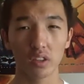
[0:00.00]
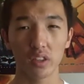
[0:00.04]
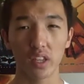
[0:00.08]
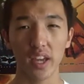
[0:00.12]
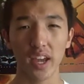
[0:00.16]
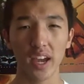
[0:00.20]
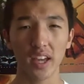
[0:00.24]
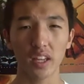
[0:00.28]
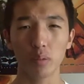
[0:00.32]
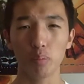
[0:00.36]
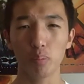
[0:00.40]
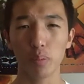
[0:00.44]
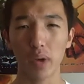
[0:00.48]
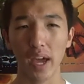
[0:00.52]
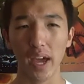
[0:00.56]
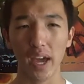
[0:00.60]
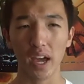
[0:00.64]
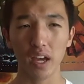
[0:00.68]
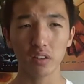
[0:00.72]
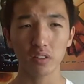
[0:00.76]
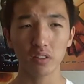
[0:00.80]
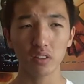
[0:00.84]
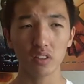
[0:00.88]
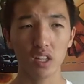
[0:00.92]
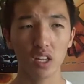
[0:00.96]
they had a
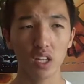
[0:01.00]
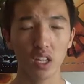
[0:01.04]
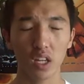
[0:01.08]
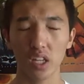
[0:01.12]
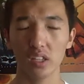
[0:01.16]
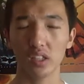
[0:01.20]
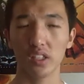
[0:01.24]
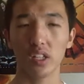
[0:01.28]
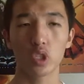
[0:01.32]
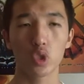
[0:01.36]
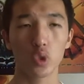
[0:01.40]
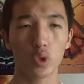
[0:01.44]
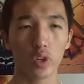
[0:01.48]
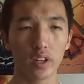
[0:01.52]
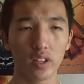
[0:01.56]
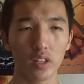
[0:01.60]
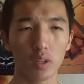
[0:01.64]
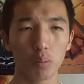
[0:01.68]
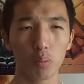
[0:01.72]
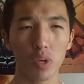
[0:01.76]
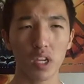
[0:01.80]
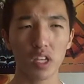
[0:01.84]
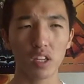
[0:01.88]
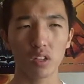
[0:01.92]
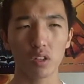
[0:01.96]
past and they tried
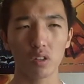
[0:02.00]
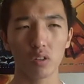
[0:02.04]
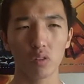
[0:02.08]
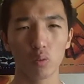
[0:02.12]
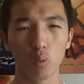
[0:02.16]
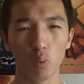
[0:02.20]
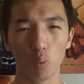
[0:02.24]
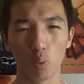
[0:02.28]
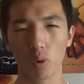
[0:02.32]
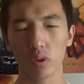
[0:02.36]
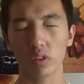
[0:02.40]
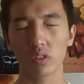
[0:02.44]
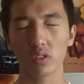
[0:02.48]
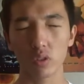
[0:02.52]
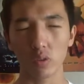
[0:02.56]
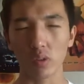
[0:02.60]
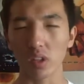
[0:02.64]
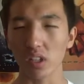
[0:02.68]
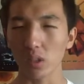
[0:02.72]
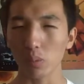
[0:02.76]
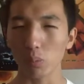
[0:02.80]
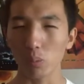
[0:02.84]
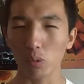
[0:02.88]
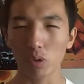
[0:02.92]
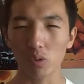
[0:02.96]
to make it work
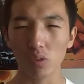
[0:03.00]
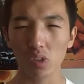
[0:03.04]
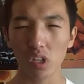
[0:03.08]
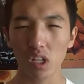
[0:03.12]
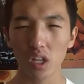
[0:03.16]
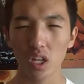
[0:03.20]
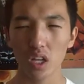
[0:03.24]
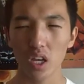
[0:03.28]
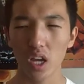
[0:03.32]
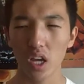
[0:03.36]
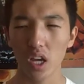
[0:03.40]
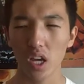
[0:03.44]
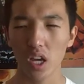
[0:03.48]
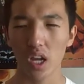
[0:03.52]
during the movie